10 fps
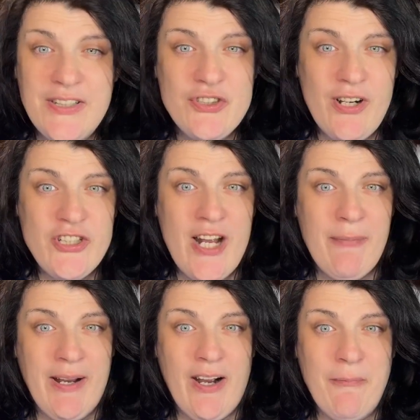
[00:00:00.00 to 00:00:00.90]
to stretch out
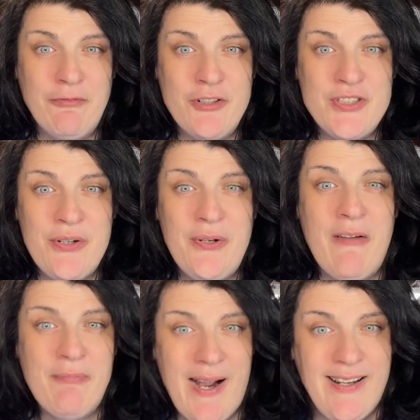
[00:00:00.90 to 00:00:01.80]
of my comfort zone
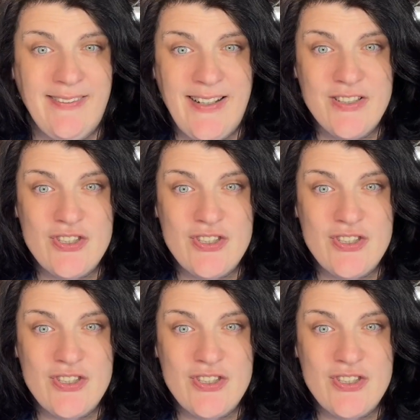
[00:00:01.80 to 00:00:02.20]
of buying things